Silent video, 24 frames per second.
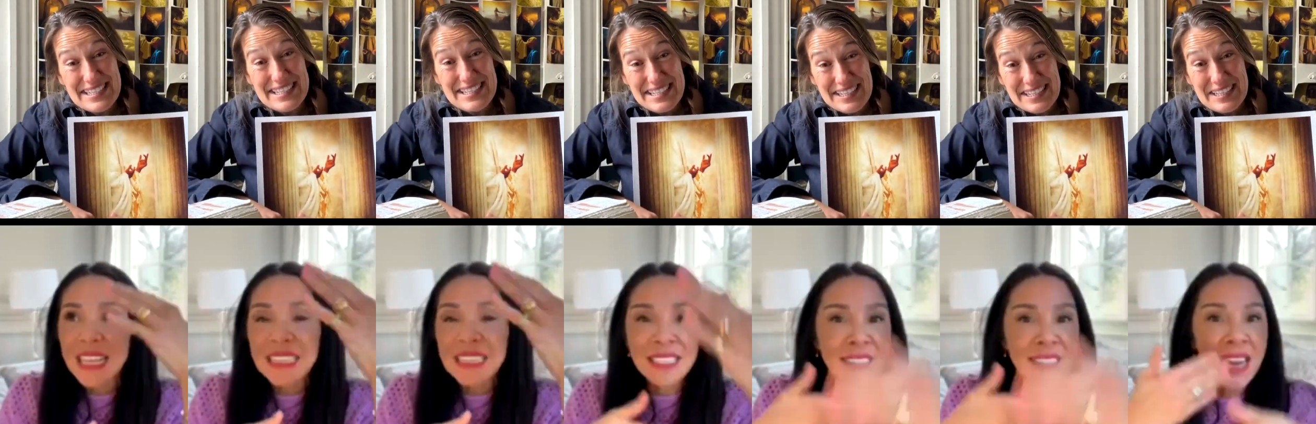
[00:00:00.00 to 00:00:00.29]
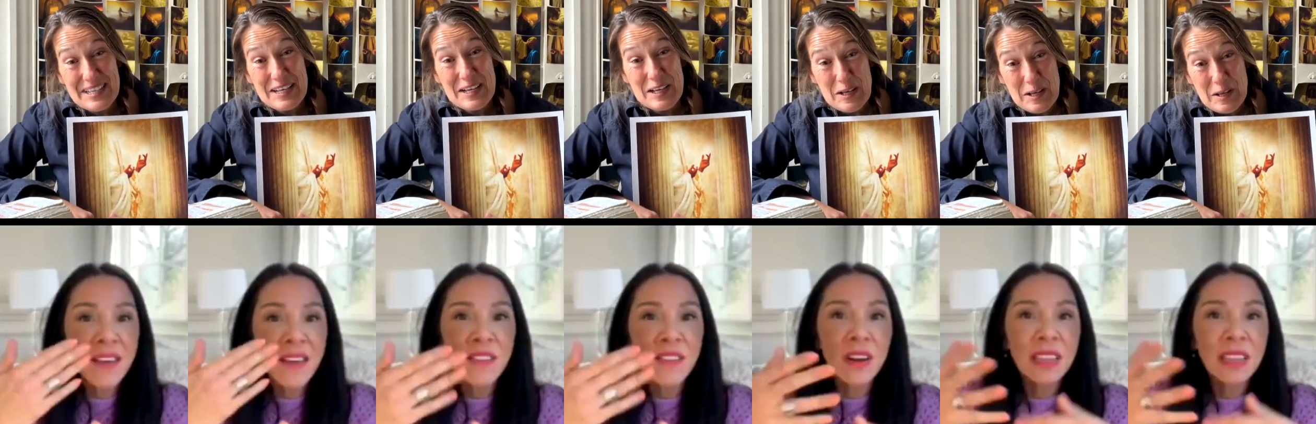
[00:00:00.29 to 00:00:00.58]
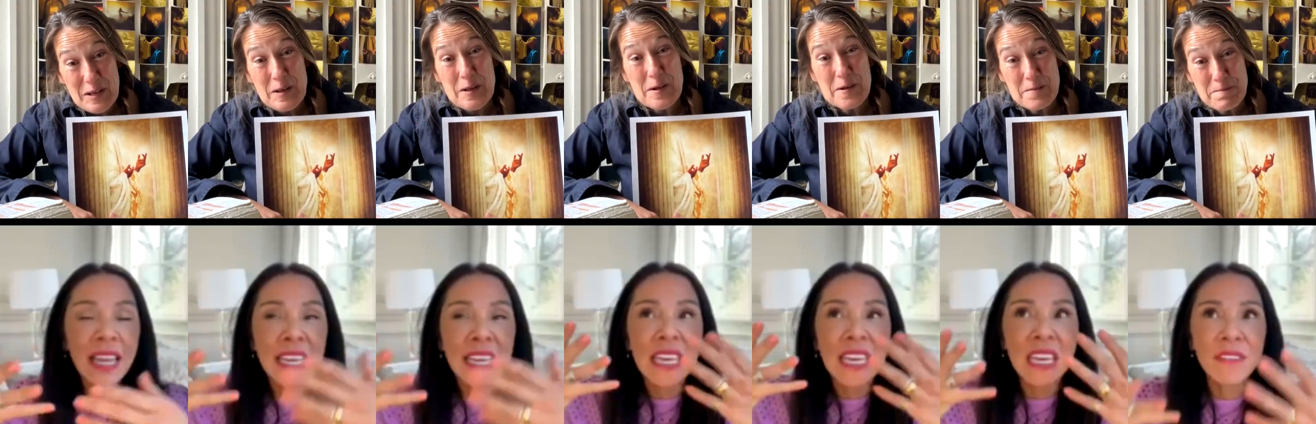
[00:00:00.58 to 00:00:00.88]
Speaker 1: it's never
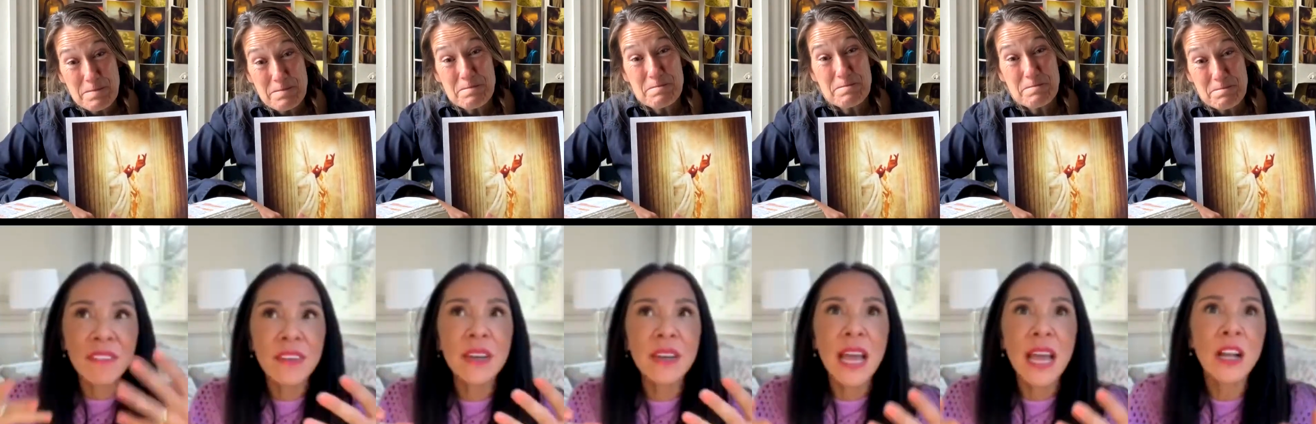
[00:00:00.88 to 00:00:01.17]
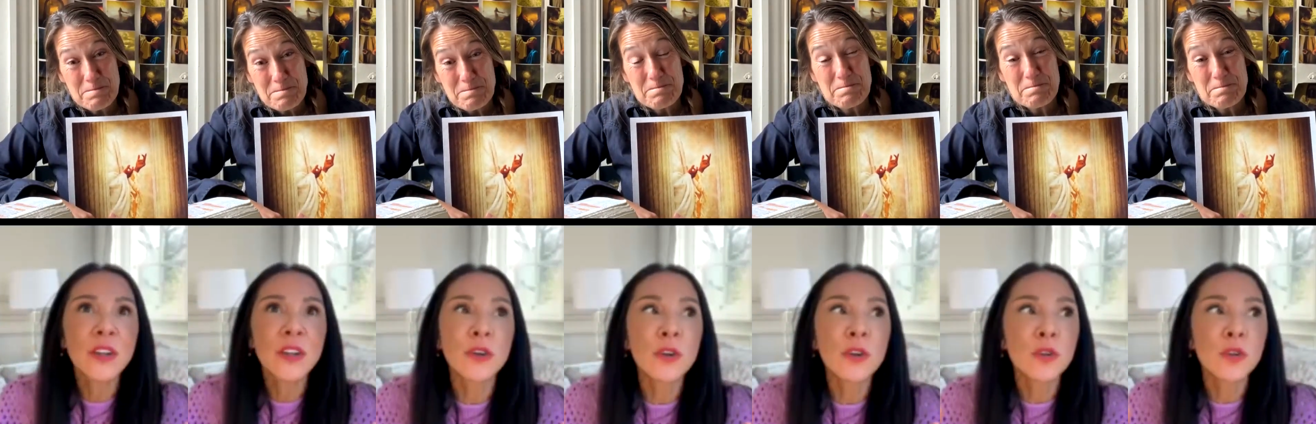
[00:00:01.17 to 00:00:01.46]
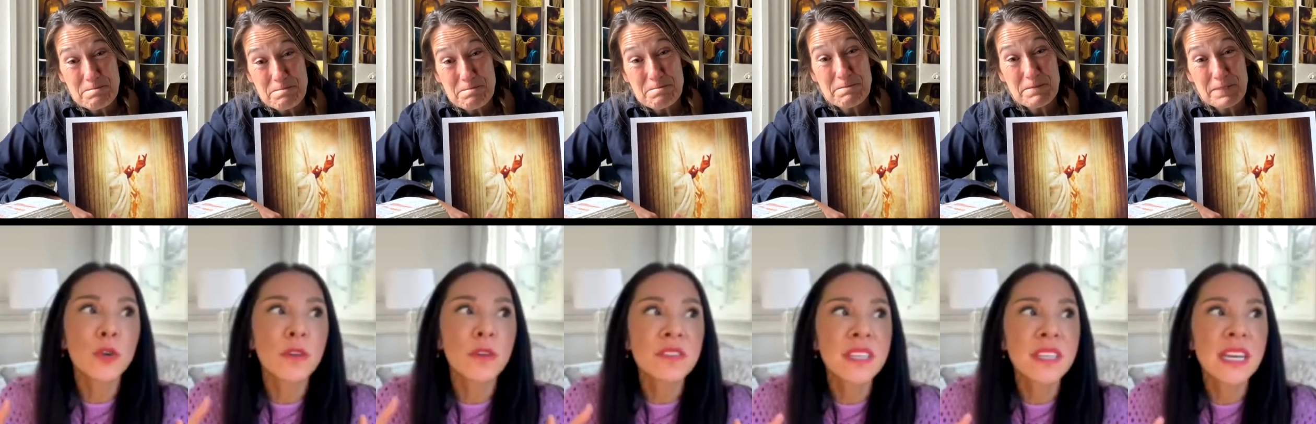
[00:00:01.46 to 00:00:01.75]
like even elder
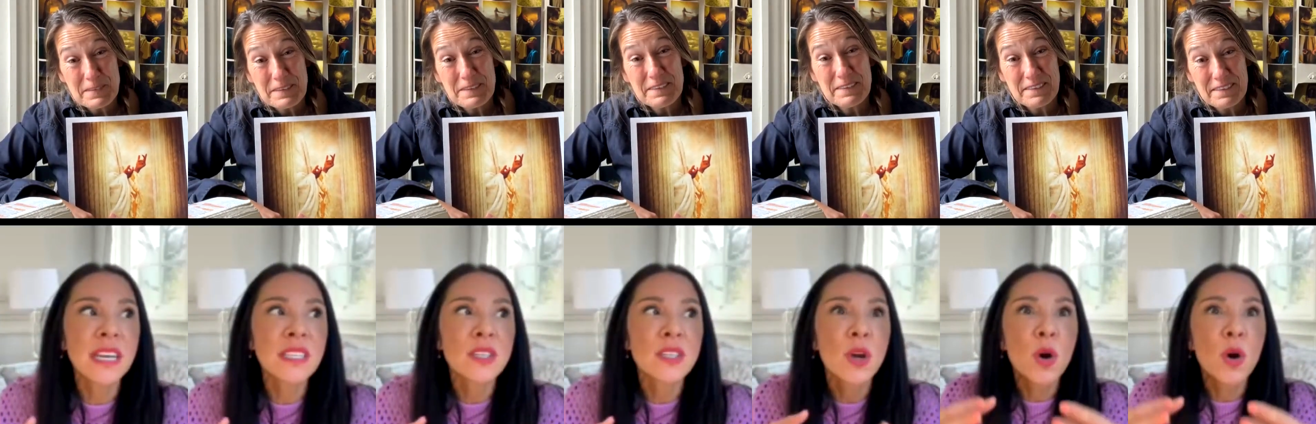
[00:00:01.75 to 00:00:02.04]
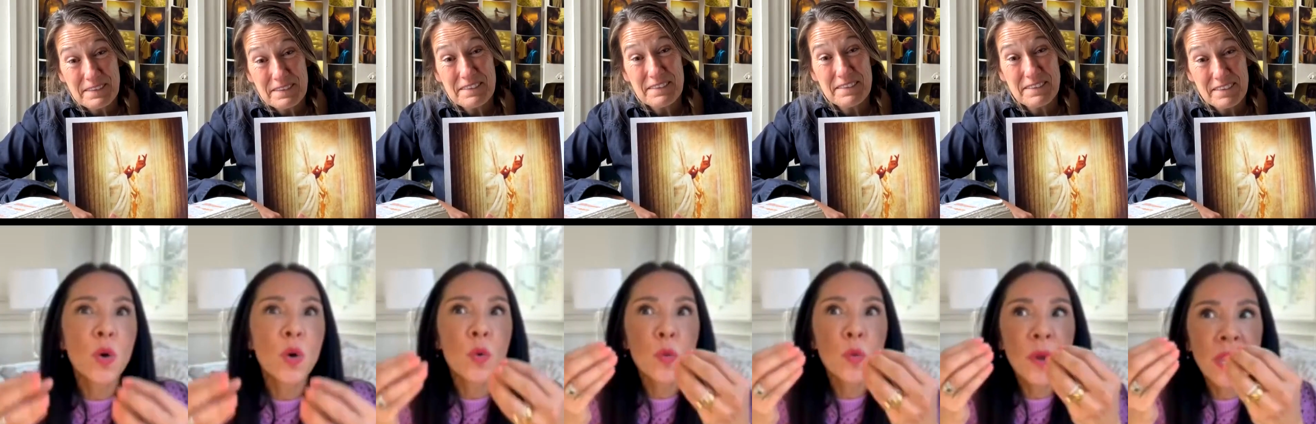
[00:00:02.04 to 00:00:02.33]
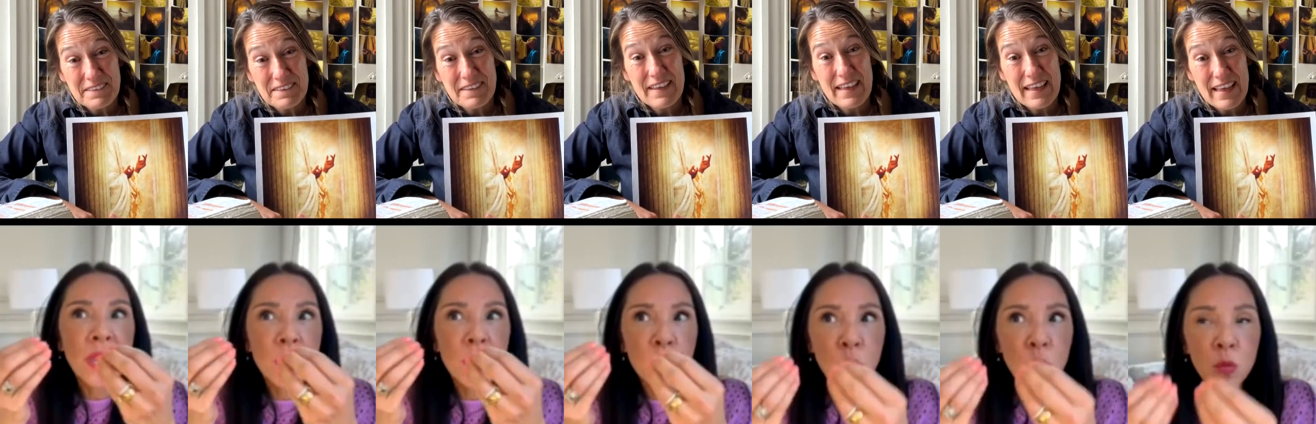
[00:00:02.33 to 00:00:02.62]
Uchtdorf says
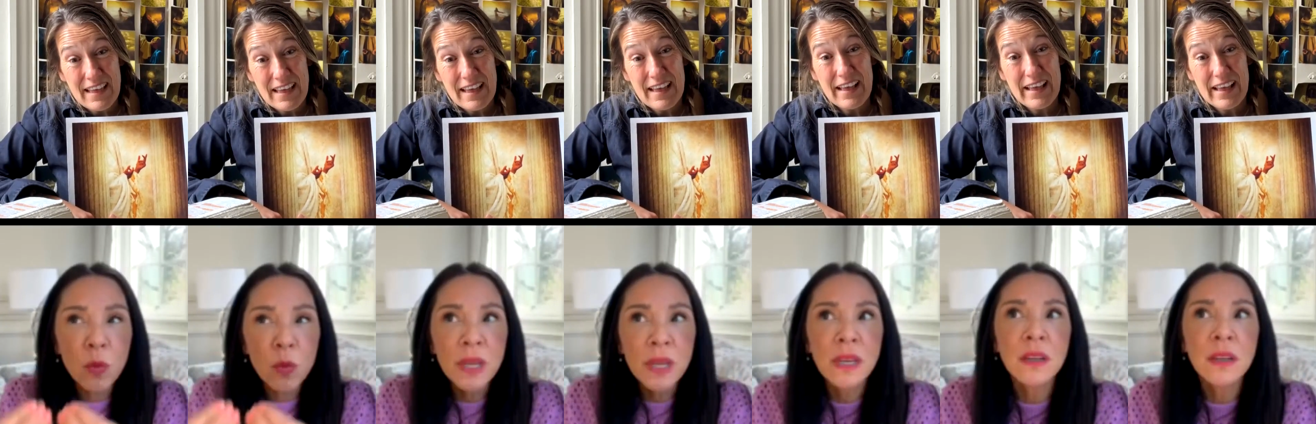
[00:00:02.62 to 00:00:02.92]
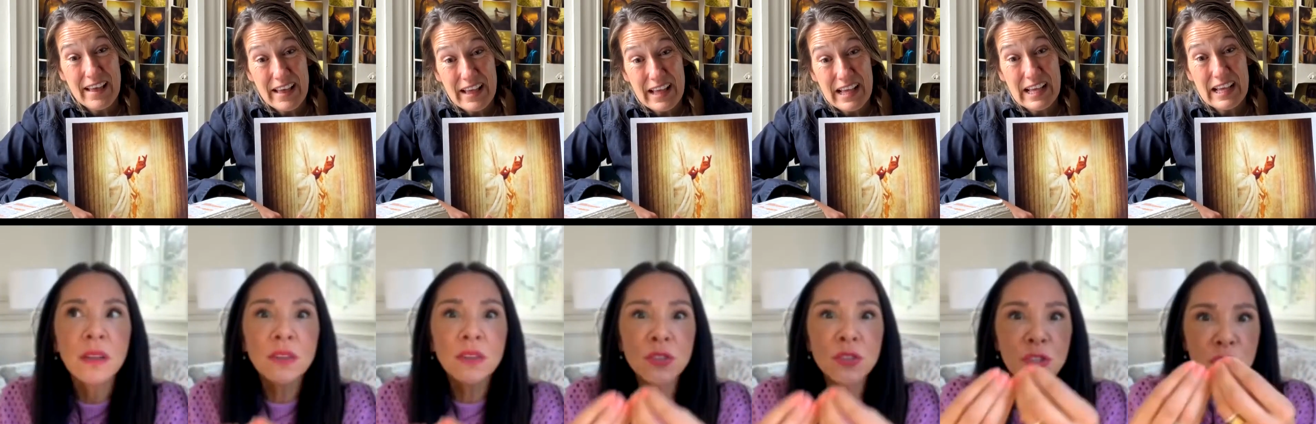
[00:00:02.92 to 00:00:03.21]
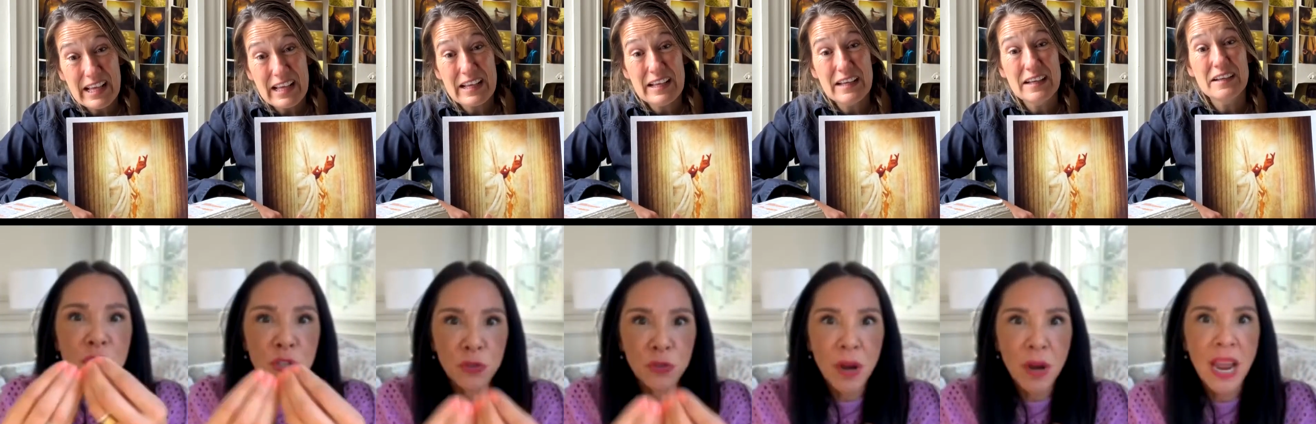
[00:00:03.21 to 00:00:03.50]
we will
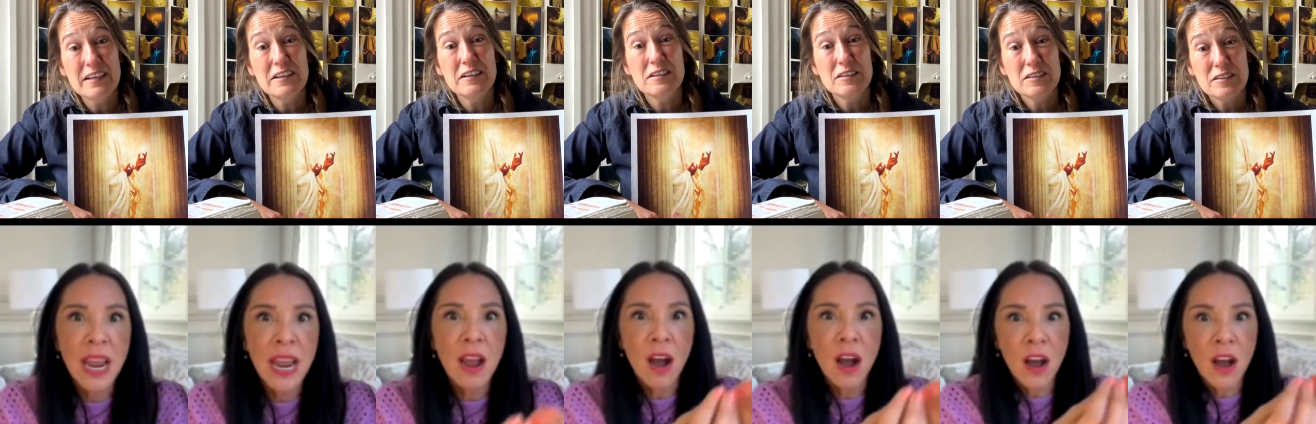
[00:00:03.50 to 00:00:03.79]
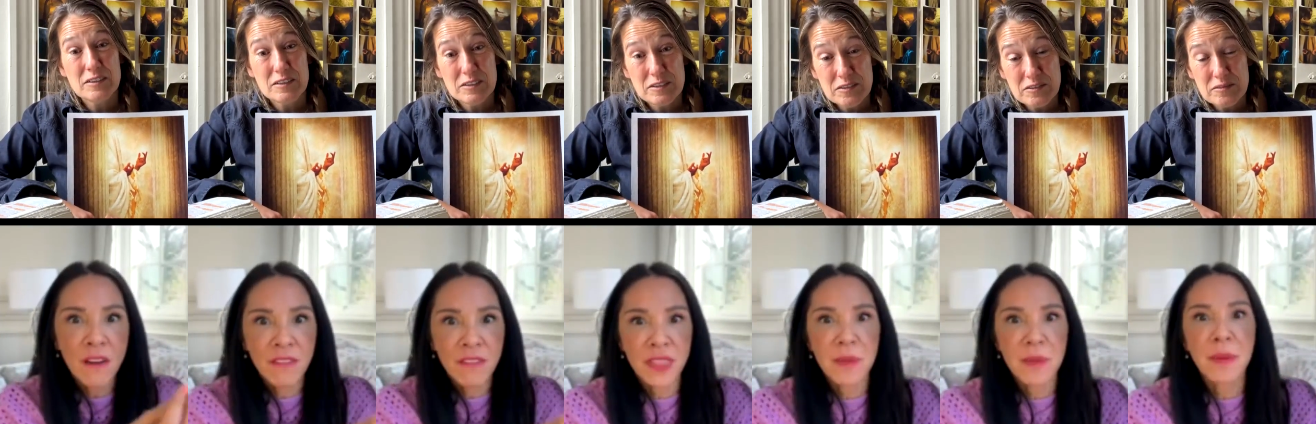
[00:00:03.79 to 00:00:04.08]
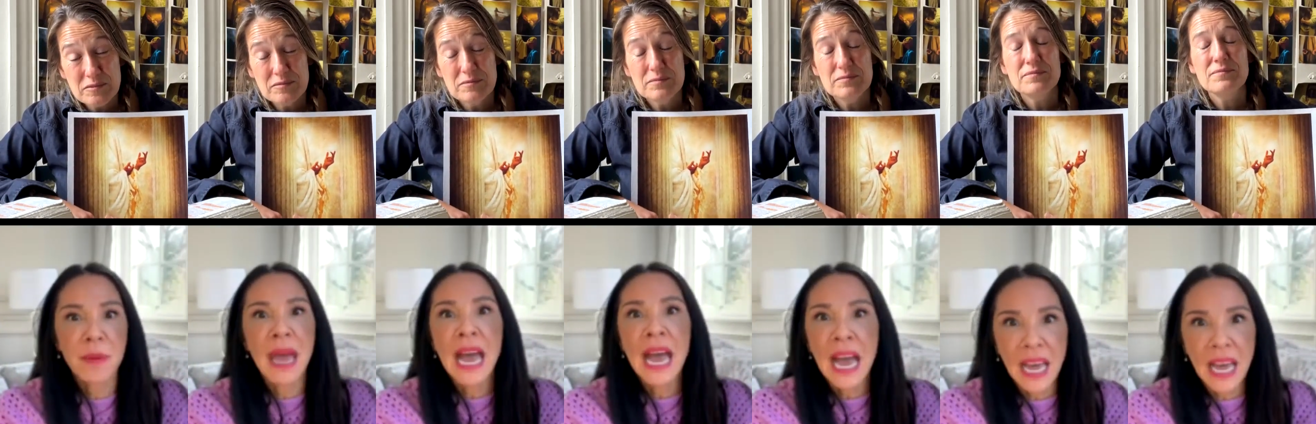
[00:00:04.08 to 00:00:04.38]
stray off the
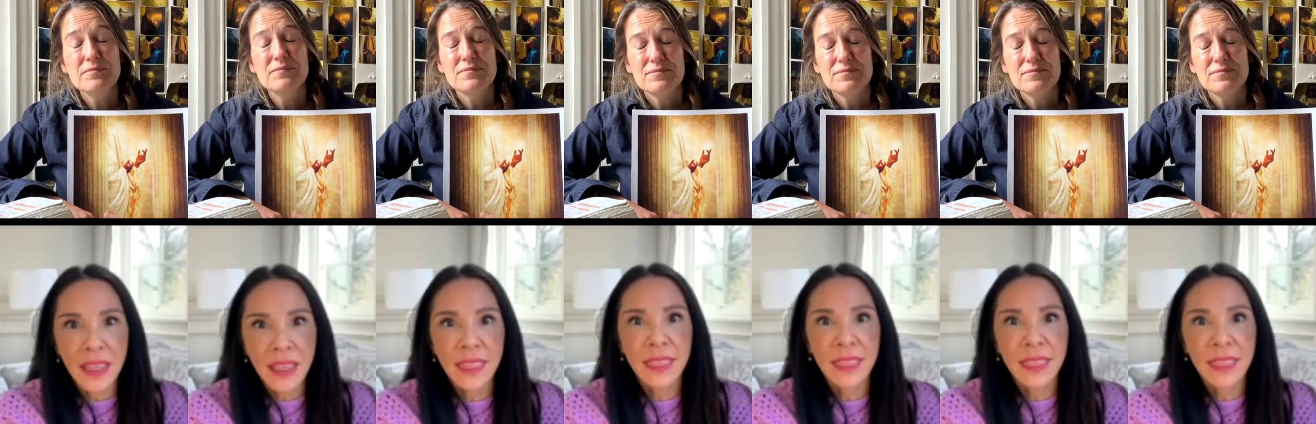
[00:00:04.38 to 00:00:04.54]
path